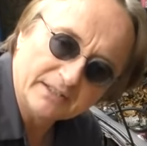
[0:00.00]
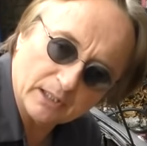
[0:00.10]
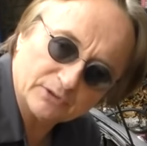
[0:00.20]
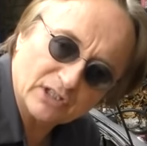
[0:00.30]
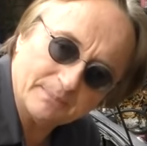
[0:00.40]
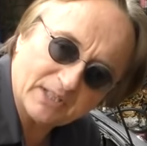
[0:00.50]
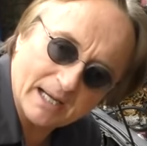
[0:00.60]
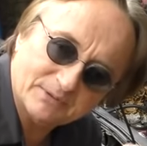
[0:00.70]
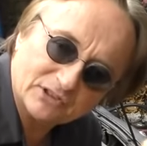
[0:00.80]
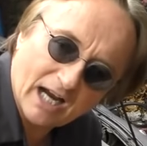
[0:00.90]
They'll
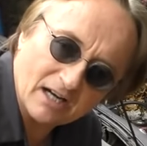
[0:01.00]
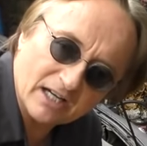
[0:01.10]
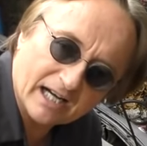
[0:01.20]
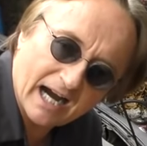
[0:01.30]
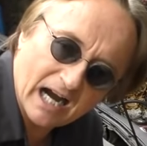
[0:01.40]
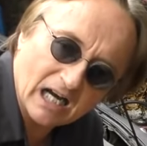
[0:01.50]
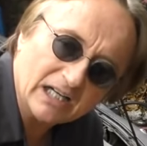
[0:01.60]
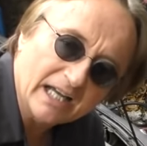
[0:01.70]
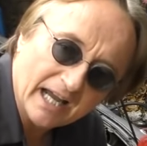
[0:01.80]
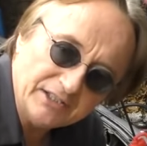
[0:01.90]
sometimes start a car